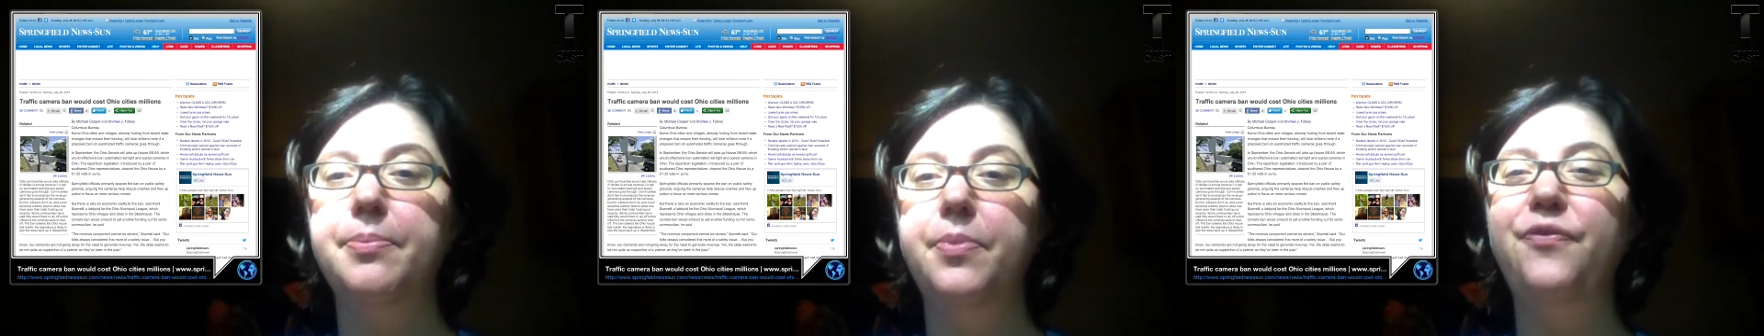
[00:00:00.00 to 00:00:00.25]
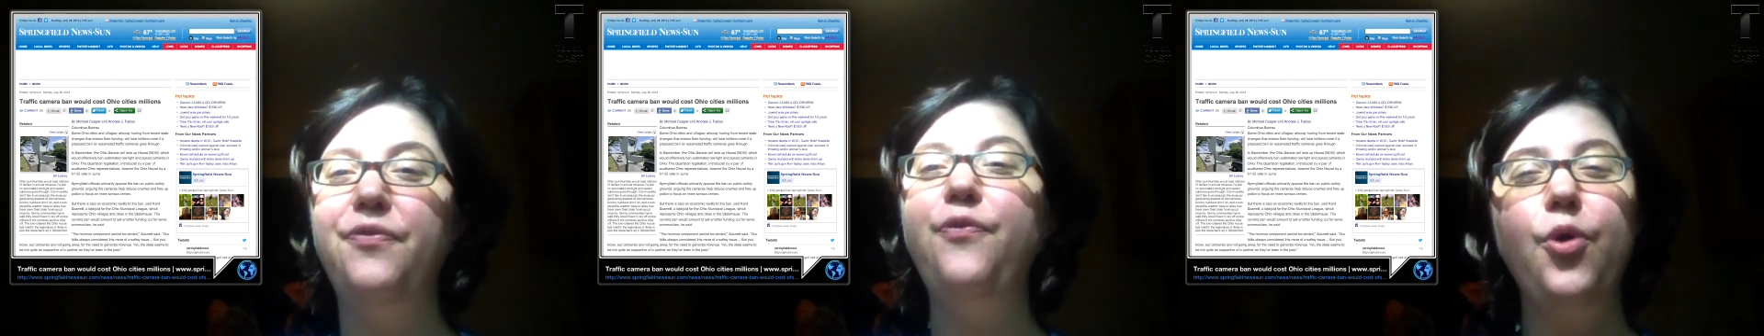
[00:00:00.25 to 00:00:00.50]

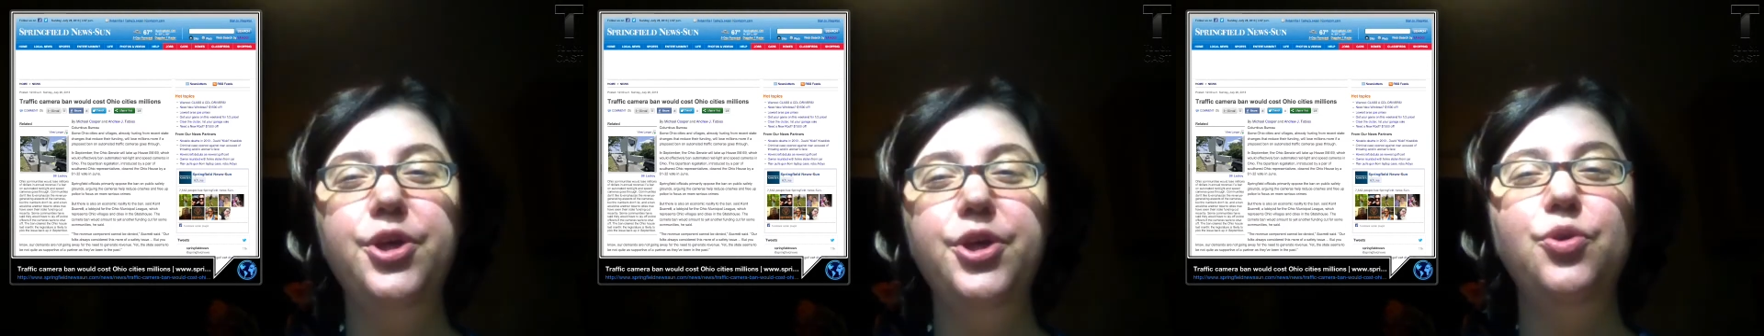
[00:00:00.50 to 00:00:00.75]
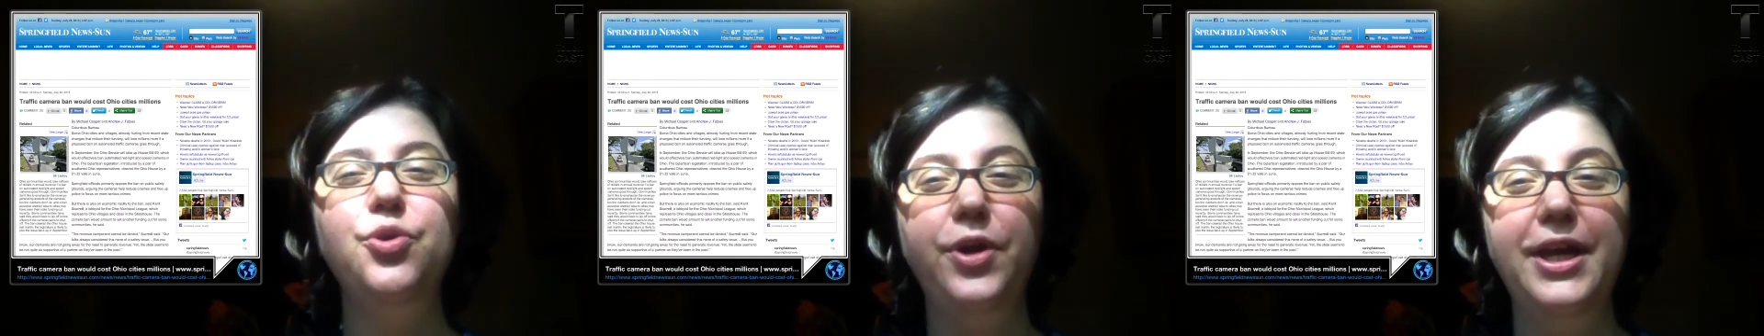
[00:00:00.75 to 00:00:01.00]
Before
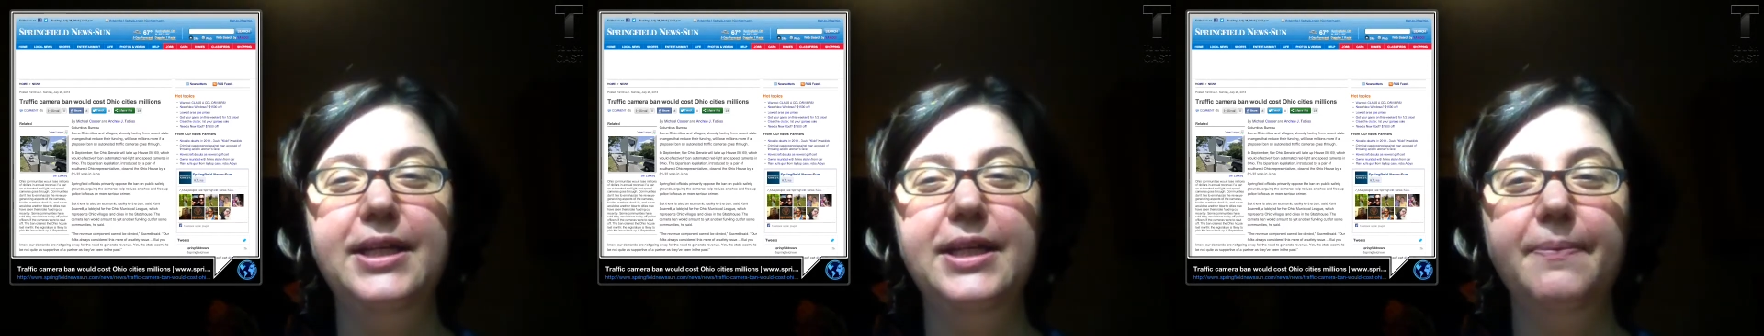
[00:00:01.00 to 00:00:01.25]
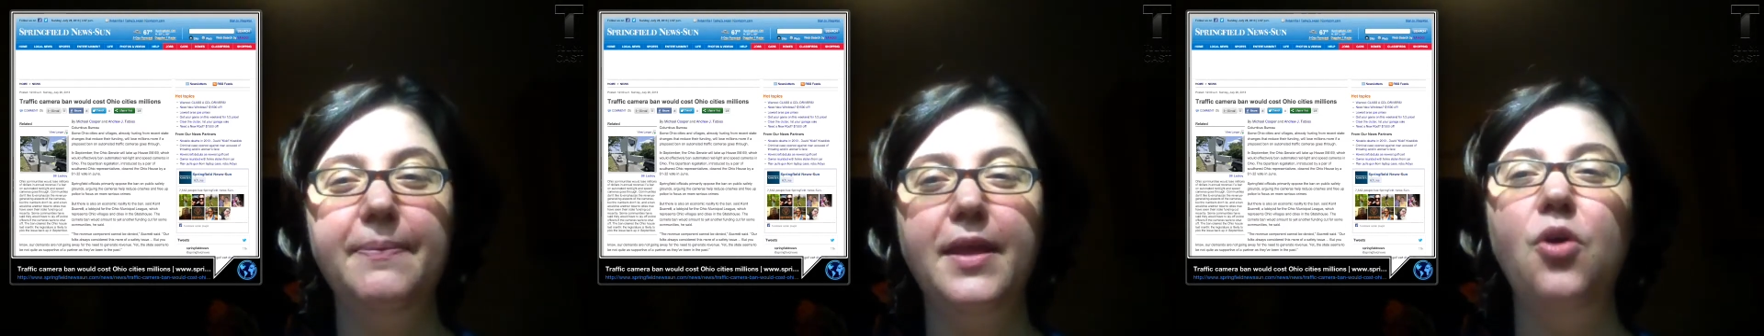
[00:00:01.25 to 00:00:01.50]
you read
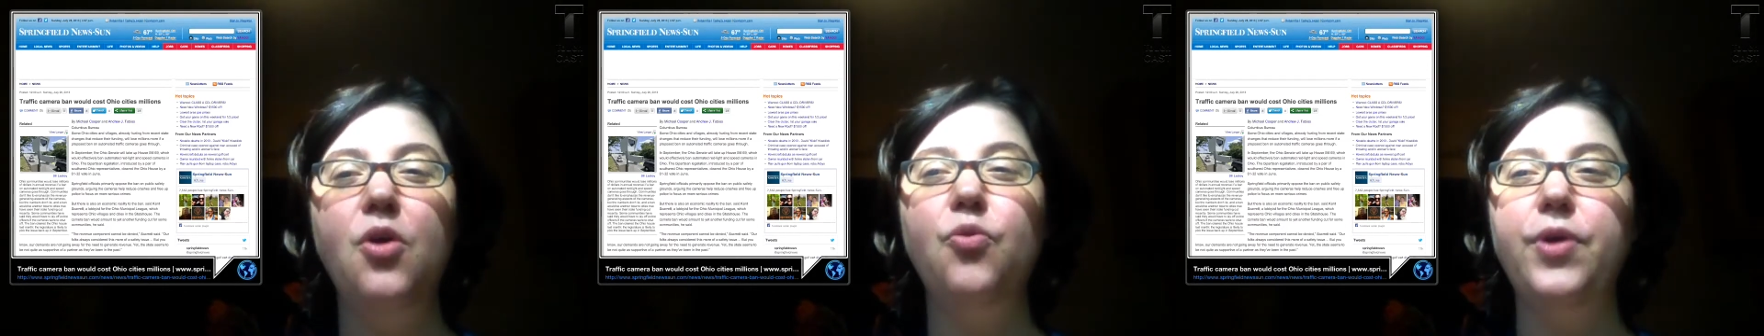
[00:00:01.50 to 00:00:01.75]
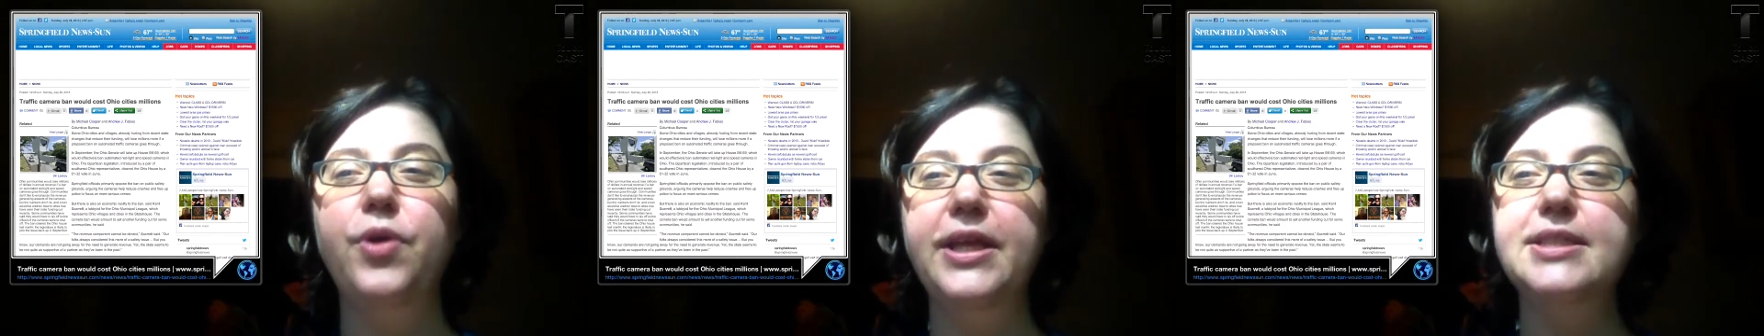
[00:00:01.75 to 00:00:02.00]

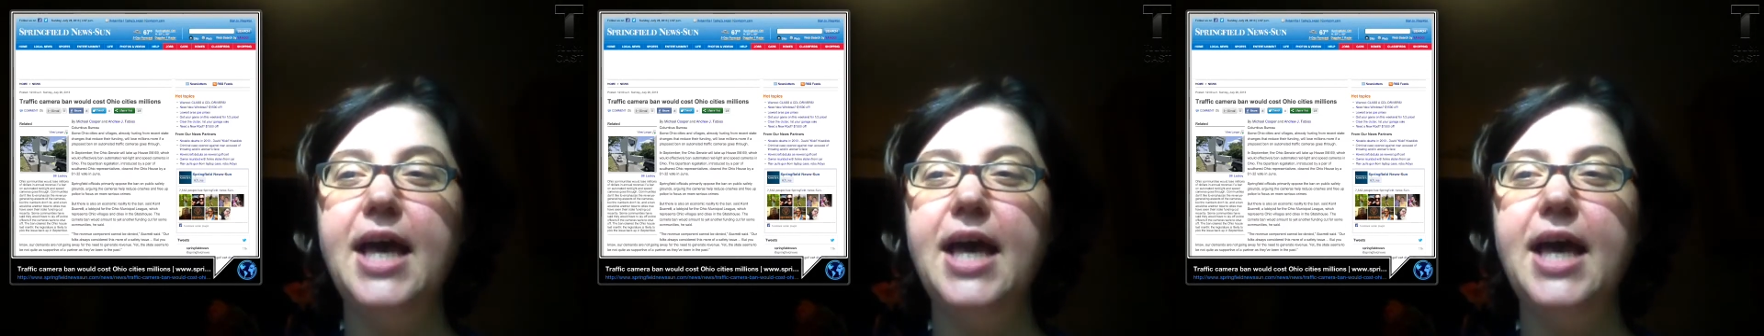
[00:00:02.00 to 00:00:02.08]
the